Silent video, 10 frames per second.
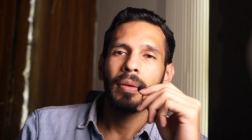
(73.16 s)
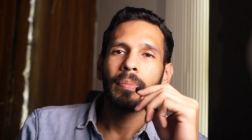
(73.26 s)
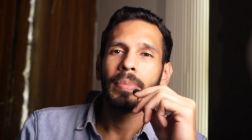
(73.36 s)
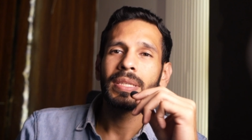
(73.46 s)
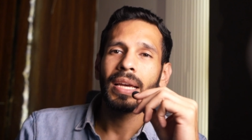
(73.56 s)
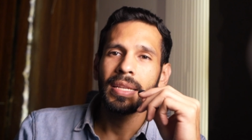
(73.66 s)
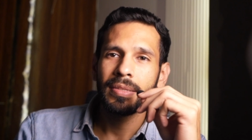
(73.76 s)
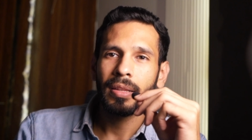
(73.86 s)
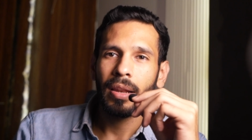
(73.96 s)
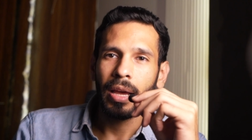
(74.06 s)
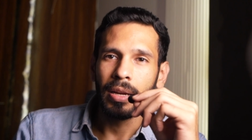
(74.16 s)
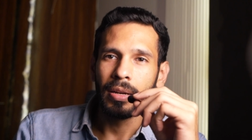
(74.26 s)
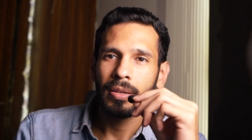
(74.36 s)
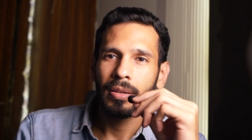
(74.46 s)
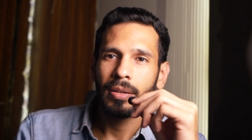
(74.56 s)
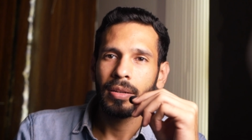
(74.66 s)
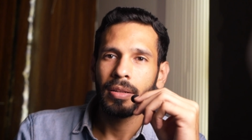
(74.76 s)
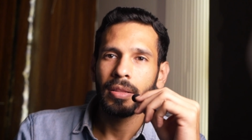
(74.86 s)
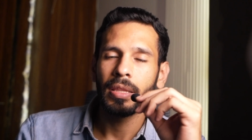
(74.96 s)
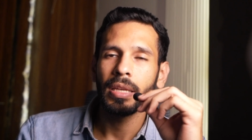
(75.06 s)
Besides the light,
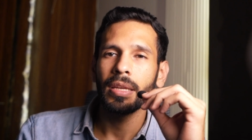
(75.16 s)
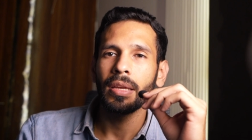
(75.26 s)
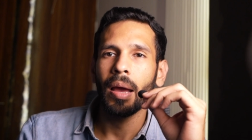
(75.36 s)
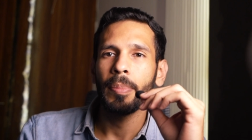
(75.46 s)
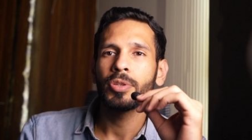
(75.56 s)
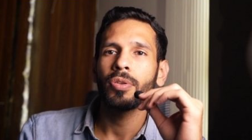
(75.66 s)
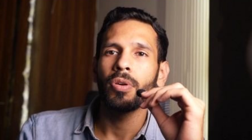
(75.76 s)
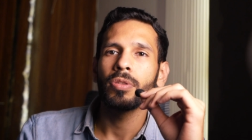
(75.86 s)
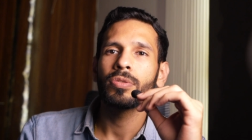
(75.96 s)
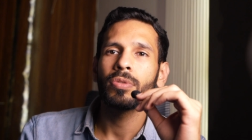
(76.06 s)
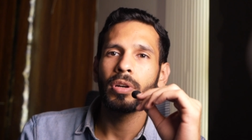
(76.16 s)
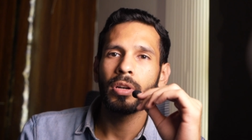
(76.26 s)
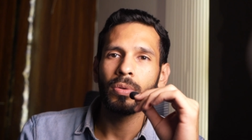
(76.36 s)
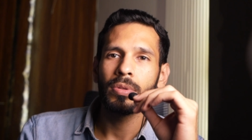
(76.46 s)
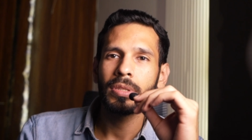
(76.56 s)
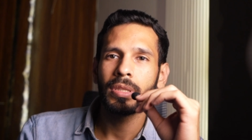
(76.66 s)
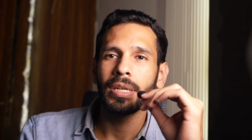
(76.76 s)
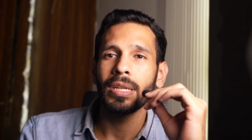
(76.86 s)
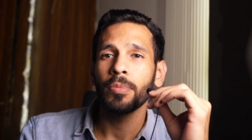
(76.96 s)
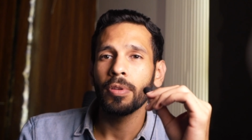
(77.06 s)
the aperture also controls the
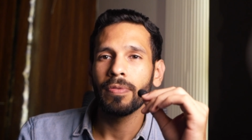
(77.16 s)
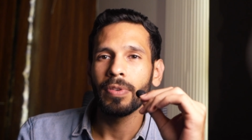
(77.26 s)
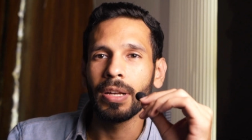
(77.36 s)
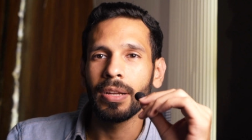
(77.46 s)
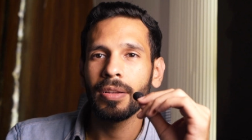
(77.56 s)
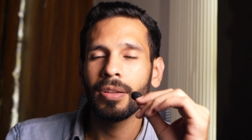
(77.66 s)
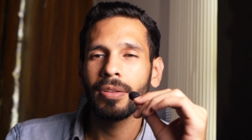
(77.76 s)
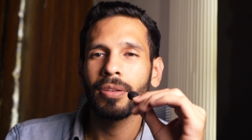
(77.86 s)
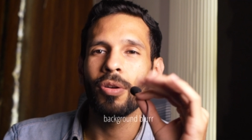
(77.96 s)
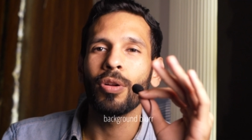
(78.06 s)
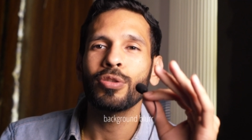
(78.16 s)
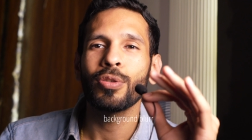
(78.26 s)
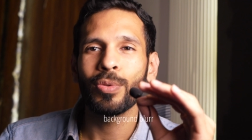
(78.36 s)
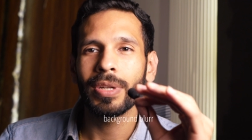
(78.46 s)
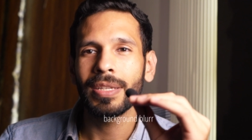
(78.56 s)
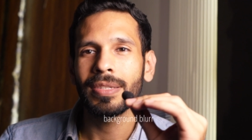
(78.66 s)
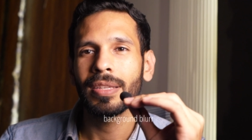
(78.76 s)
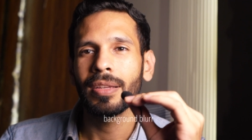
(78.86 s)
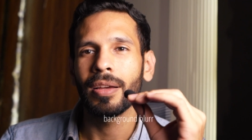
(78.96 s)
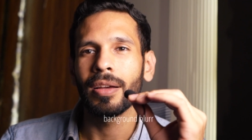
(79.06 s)
depth of field, also known as
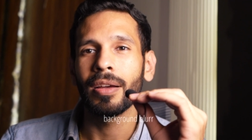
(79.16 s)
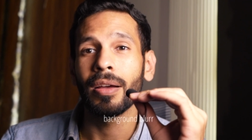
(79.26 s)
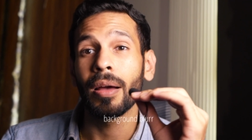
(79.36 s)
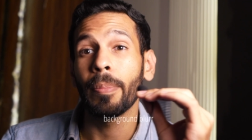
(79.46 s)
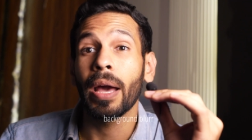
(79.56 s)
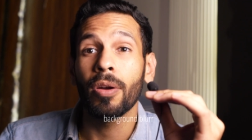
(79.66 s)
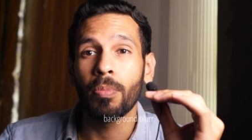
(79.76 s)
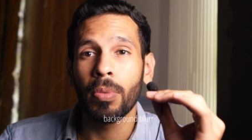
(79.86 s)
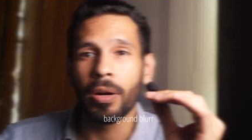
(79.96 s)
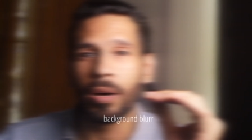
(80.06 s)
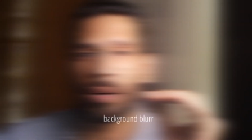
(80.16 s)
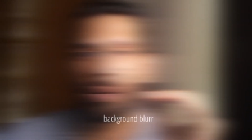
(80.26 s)
a background blur.